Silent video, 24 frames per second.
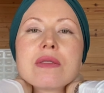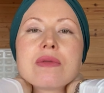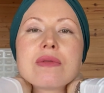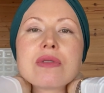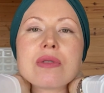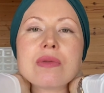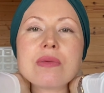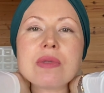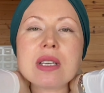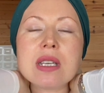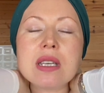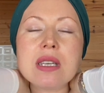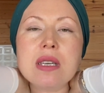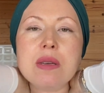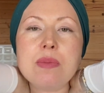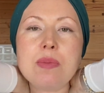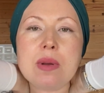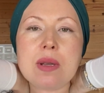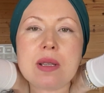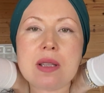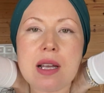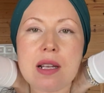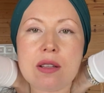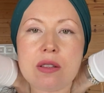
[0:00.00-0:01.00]
So we're
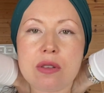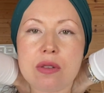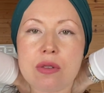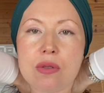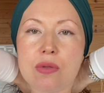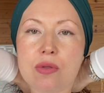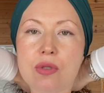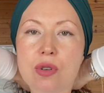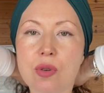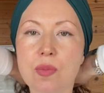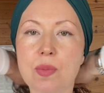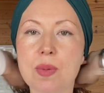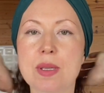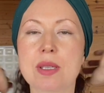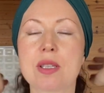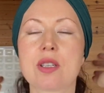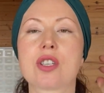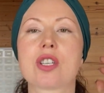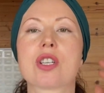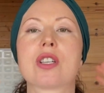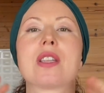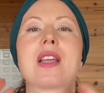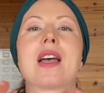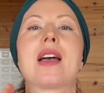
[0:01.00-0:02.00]
keeping that neutral
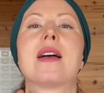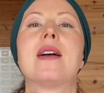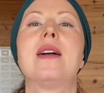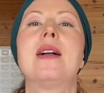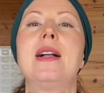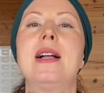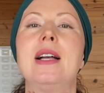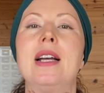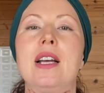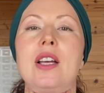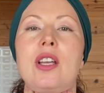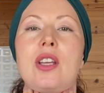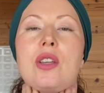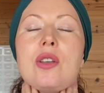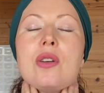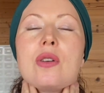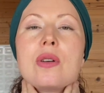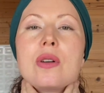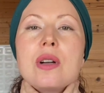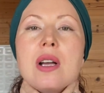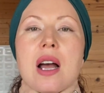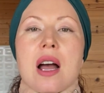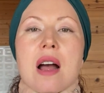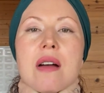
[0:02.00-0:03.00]
position there. You're
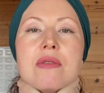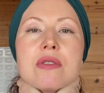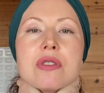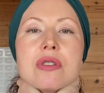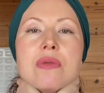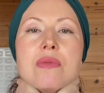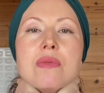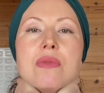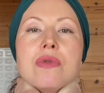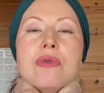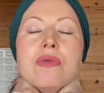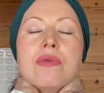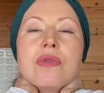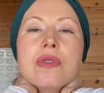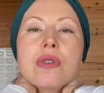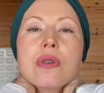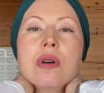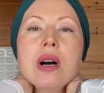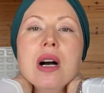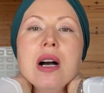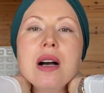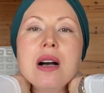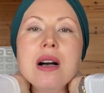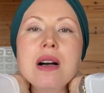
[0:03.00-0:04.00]
going to have to move
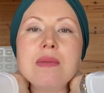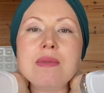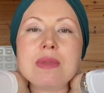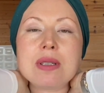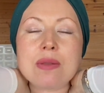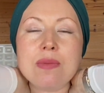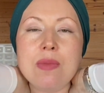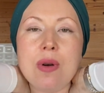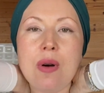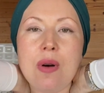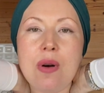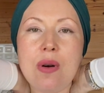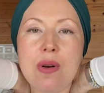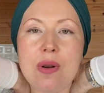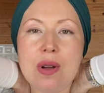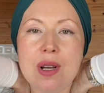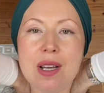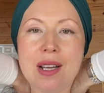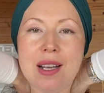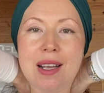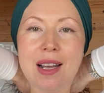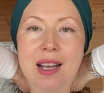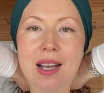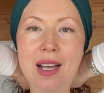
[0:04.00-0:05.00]
your arms more.
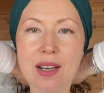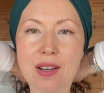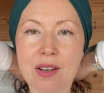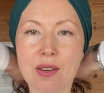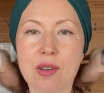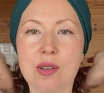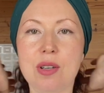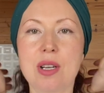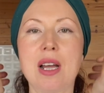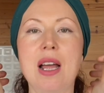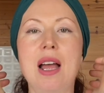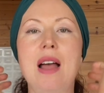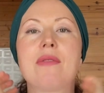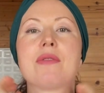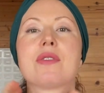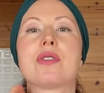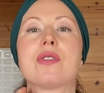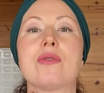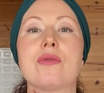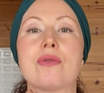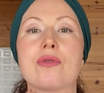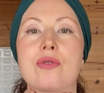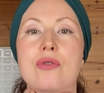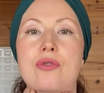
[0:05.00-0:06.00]
You're going to have
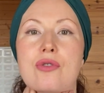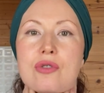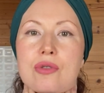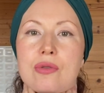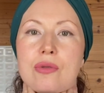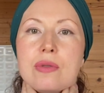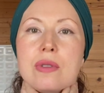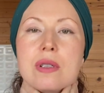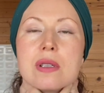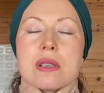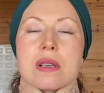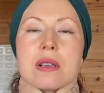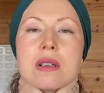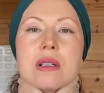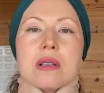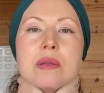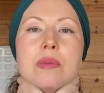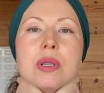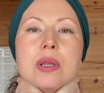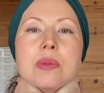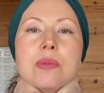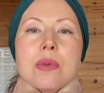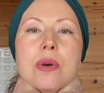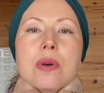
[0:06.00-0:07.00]
to use your shoulders a little
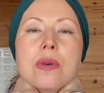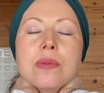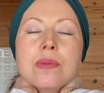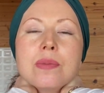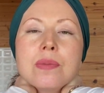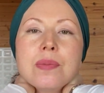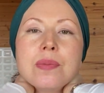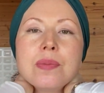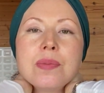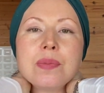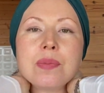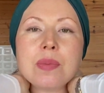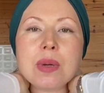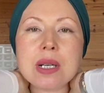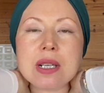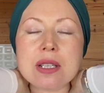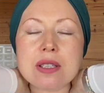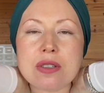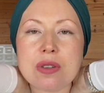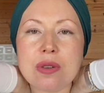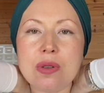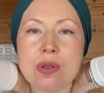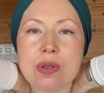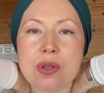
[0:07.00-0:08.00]
bit more, but
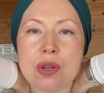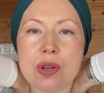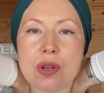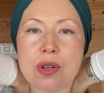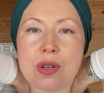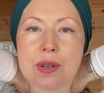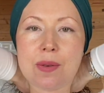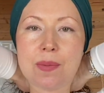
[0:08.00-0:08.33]
that's all good.